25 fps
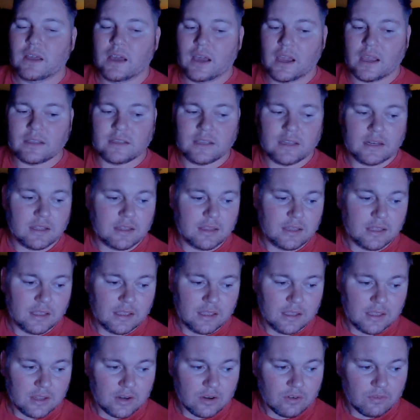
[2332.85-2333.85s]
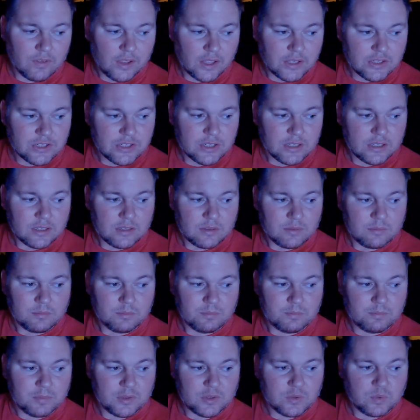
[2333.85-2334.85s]
I needed the
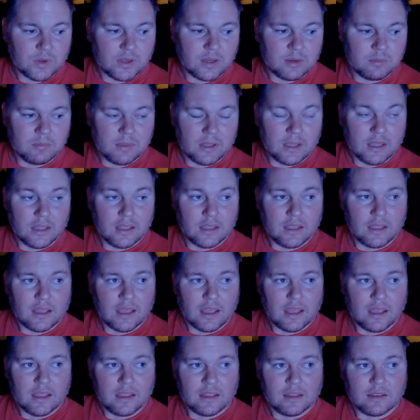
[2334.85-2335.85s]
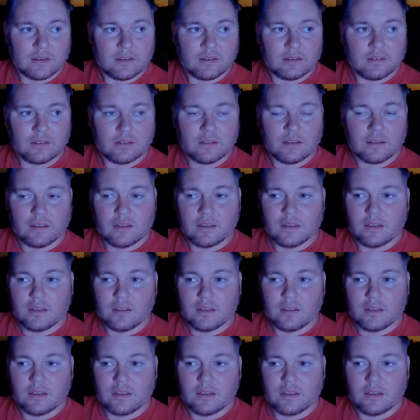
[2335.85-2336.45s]
intervention between me and